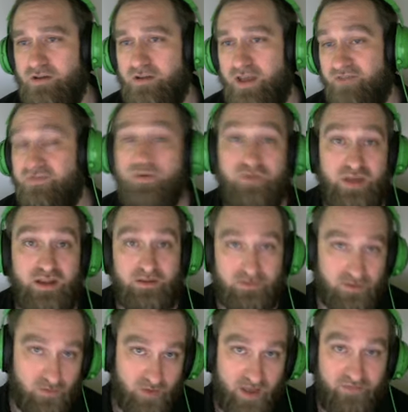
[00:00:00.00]
if you needed
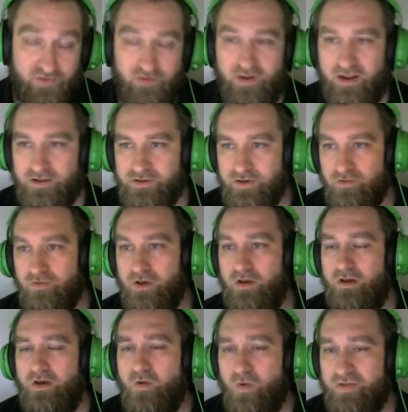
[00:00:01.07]
to, if you needed to,
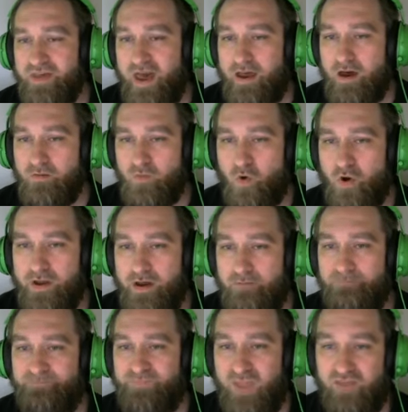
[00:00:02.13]
with Gecko Moria,
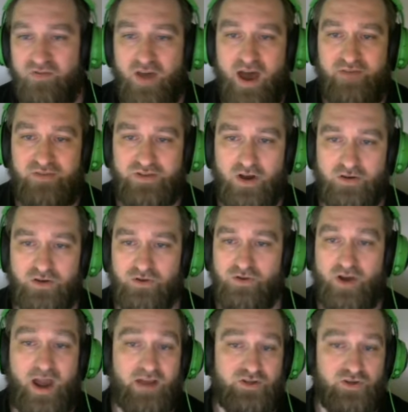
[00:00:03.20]
if you have these cards in your
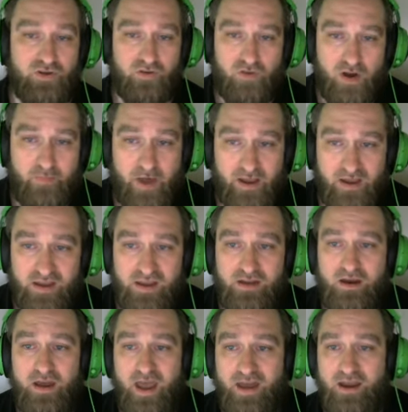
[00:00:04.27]
trash, you can grab back a
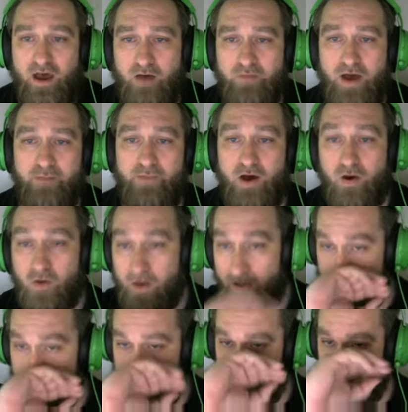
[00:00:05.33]
Hina and a Helmeppo
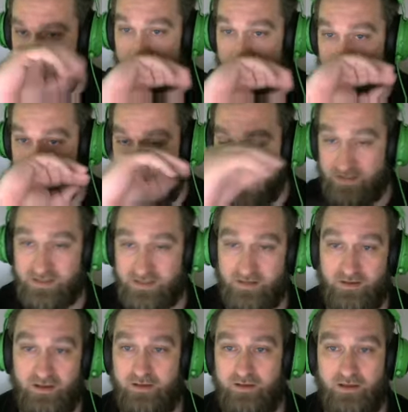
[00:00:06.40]
and then get a minus,
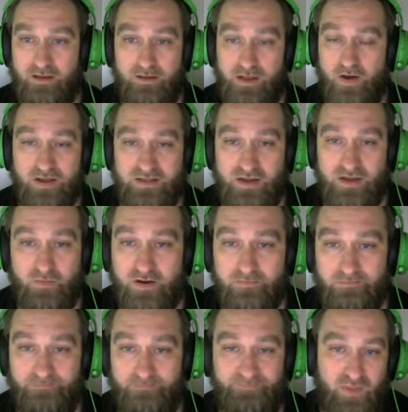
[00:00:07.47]
you know, hit someone
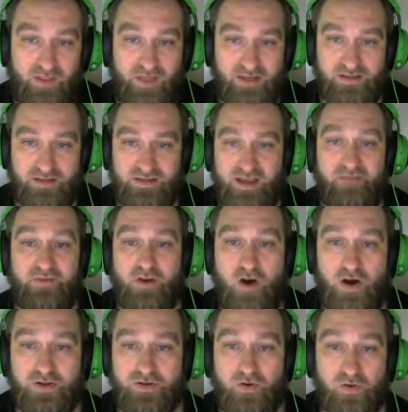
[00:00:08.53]
that's a seven
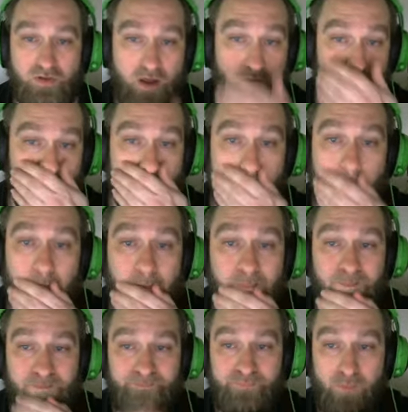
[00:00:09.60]
cost or lower.
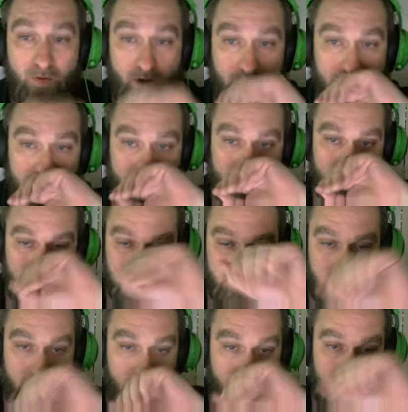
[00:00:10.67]
Right, so that's
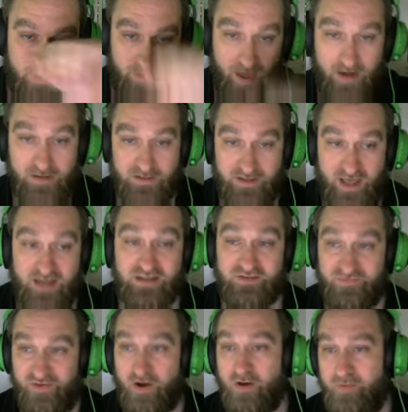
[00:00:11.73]
just, you know, that is that is
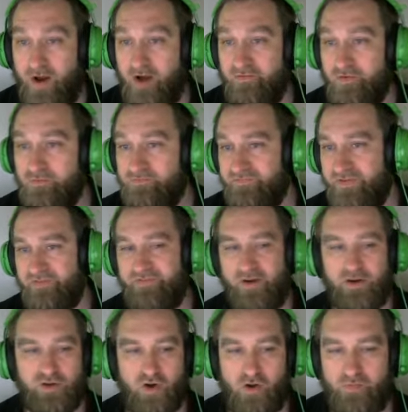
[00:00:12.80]
very powerful,
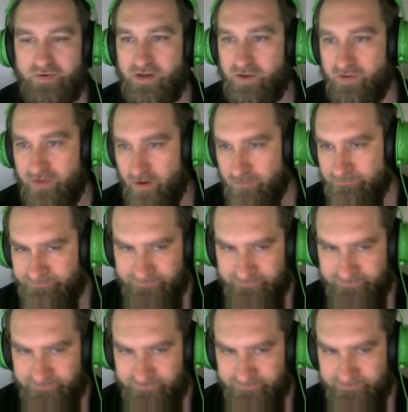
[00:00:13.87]
very strong potential there.